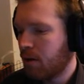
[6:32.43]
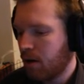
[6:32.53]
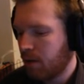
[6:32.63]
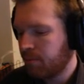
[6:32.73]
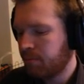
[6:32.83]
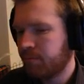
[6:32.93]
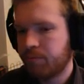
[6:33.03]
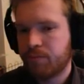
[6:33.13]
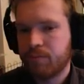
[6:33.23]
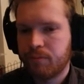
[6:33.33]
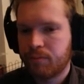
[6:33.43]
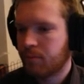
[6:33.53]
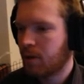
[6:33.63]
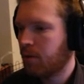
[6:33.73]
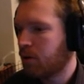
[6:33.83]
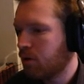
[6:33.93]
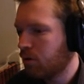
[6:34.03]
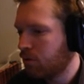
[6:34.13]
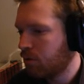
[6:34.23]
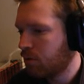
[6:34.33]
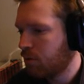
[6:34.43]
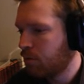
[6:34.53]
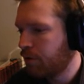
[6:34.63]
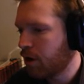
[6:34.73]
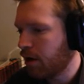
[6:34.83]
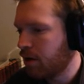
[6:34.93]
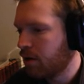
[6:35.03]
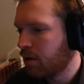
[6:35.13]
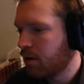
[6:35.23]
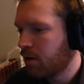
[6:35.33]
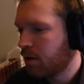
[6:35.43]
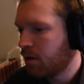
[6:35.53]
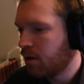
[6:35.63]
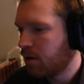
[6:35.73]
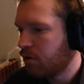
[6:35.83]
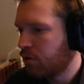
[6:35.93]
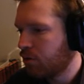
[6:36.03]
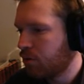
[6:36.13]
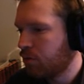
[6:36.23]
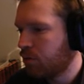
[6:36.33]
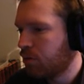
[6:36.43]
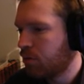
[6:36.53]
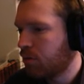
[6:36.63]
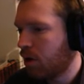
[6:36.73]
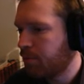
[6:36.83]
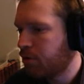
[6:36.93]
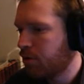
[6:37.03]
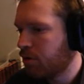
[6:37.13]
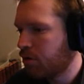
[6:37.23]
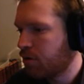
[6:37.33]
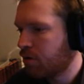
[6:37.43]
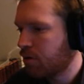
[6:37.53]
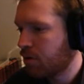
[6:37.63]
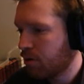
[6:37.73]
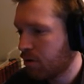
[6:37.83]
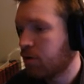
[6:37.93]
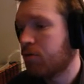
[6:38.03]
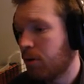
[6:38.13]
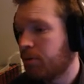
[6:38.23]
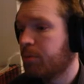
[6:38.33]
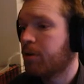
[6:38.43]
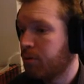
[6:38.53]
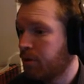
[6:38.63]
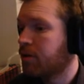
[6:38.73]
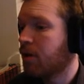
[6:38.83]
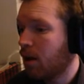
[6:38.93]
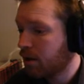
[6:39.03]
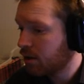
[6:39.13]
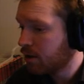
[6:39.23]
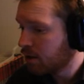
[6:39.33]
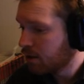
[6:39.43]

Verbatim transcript: There we go. Moving on to options, controls. We're going to do this a lot.